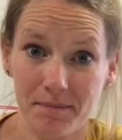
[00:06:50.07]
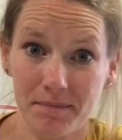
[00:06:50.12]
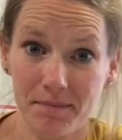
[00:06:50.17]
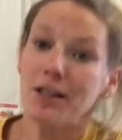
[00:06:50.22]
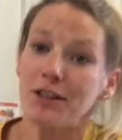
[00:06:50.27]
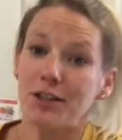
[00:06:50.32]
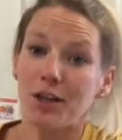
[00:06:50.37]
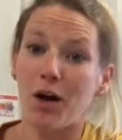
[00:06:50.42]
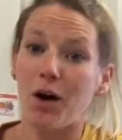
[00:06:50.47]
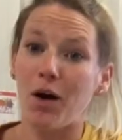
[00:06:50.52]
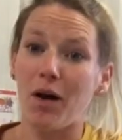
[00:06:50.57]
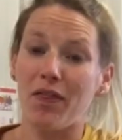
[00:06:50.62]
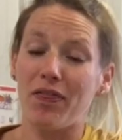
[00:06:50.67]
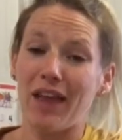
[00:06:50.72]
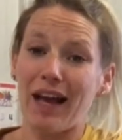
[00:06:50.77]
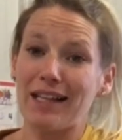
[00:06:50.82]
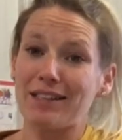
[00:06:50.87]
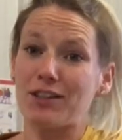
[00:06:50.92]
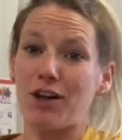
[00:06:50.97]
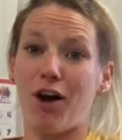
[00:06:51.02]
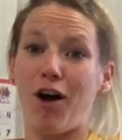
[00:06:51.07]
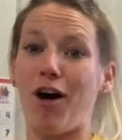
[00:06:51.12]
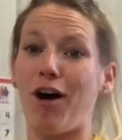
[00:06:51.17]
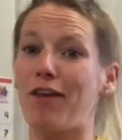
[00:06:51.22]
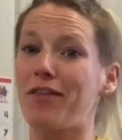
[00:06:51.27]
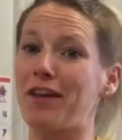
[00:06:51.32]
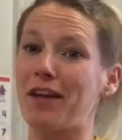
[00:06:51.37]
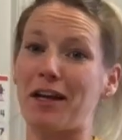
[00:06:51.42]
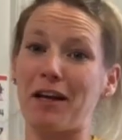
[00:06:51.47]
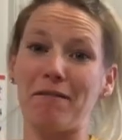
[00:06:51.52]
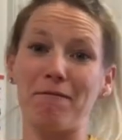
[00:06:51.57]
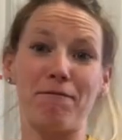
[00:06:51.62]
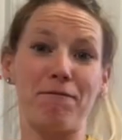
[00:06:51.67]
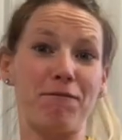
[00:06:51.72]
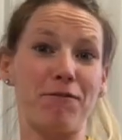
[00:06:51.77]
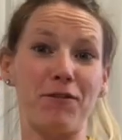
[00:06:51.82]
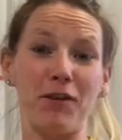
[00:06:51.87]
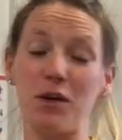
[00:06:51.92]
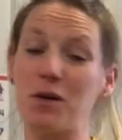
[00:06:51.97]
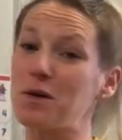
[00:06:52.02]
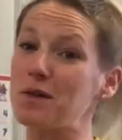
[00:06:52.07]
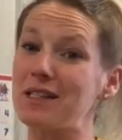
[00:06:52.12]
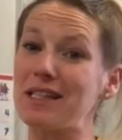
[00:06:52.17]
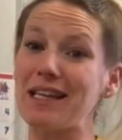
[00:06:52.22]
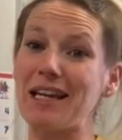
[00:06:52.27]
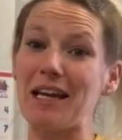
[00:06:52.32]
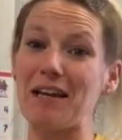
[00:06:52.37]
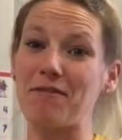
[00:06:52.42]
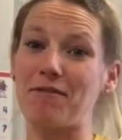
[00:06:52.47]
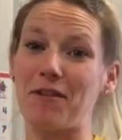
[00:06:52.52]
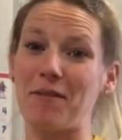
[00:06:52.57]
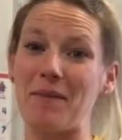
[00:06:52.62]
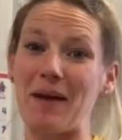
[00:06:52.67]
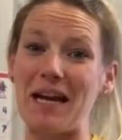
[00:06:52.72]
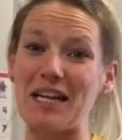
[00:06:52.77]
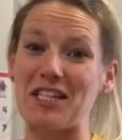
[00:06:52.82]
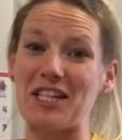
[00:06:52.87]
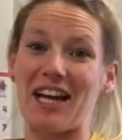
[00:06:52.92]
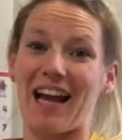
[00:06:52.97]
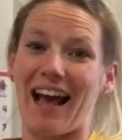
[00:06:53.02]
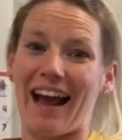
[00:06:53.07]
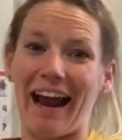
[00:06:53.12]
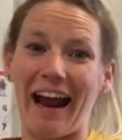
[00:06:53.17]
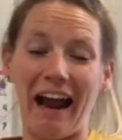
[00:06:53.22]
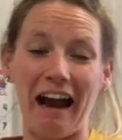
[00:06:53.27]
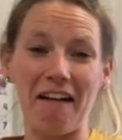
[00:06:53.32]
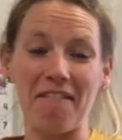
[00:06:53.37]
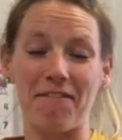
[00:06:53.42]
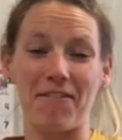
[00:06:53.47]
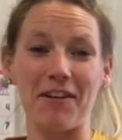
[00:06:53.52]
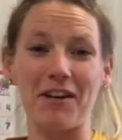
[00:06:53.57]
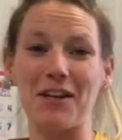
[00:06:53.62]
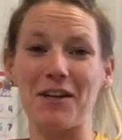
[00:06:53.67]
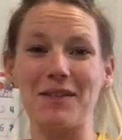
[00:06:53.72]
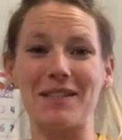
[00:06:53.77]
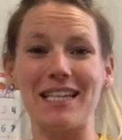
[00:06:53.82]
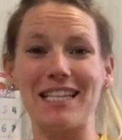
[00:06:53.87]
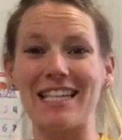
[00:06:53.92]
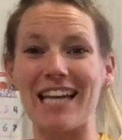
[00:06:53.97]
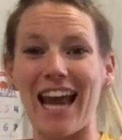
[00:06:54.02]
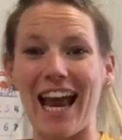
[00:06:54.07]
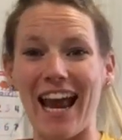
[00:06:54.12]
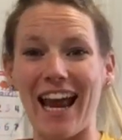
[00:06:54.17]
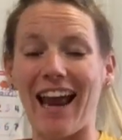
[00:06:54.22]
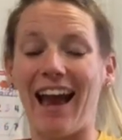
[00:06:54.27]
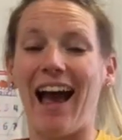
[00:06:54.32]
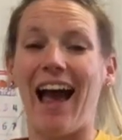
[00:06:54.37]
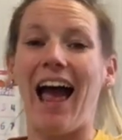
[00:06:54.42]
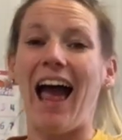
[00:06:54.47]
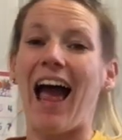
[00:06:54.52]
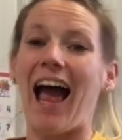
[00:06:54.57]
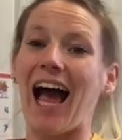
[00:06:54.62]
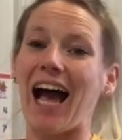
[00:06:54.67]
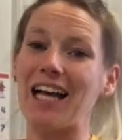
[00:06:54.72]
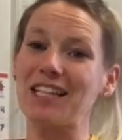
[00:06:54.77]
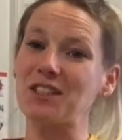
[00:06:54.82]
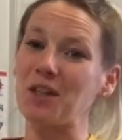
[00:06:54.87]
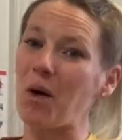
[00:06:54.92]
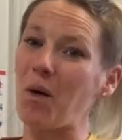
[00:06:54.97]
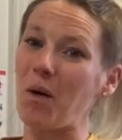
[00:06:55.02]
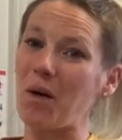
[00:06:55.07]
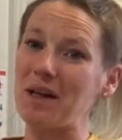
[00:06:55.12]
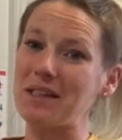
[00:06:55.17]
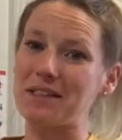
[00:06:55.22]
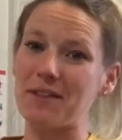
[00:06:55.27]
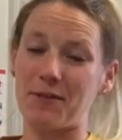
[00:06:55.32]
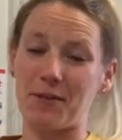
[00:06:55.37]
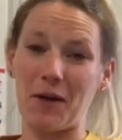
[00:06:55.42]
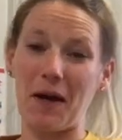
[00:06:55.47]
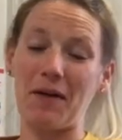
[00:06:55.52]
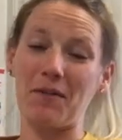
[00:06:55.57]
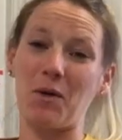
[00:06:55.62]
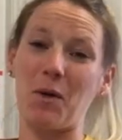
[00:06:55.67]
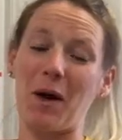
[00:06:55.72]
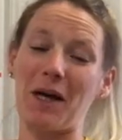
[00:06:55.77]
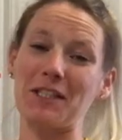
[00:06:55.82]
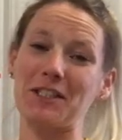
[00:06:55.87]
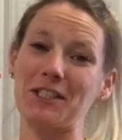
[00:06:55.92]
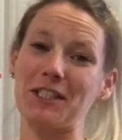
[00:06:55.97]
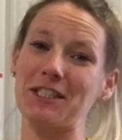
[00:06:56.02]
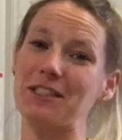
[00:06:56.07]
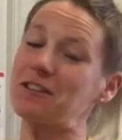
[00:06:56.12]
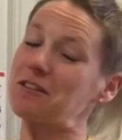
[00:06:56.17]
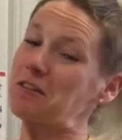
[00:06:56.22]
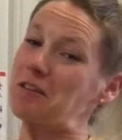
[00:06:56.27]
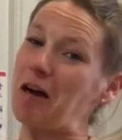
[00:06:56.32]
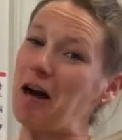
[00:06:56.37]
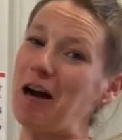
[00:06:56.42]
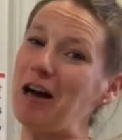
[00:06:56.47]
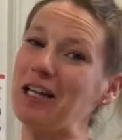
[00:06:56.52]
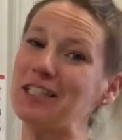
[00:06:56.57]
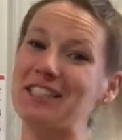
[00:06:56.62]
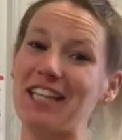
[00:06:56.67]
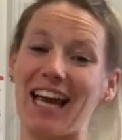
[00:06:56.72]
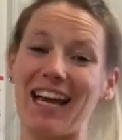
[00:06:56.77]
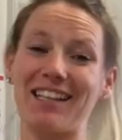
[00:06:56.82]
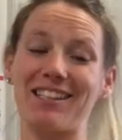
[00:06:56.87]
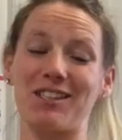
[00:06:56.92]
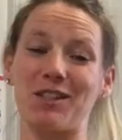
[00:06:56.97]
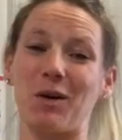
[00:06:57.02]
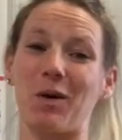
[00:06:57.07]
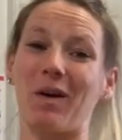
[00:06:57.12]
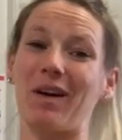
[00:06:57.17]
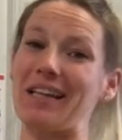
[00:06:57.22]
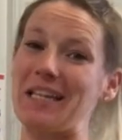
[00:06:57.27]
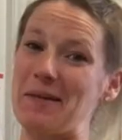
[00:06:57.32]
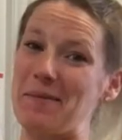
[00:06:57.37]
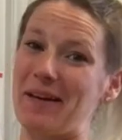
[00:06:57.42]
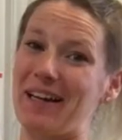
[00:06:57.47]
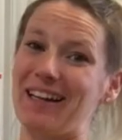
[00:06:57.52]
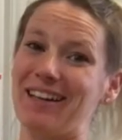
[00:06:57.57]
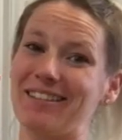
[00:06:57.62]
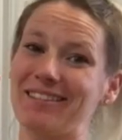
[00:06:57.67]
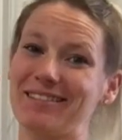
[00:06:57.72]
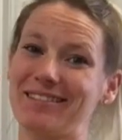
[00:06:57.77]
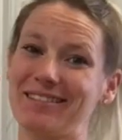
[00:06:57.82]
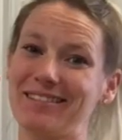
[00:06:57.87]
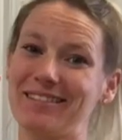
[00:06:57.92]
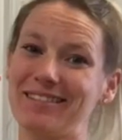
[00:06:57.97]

So that's all the confusing information I have for you today. As always, if you have questions, call, text, or email.